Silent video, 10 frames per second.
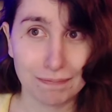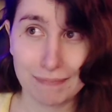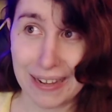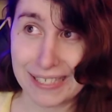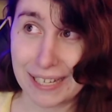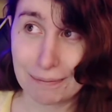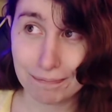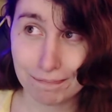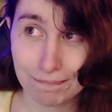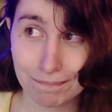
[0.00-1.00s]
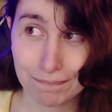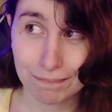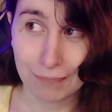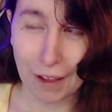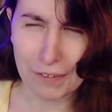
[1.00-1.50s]
That's it.
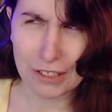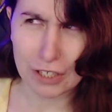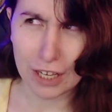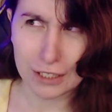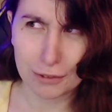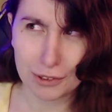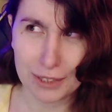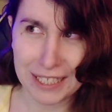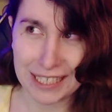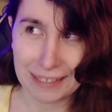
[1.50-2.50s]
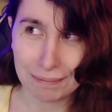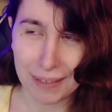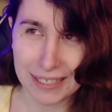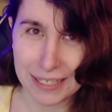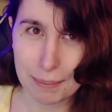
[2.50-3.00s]
I think there's also Luigi,
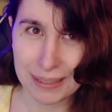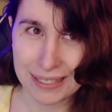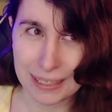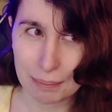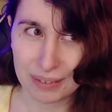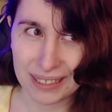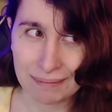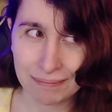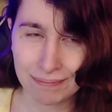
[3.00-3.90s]
and he's a bit slippery.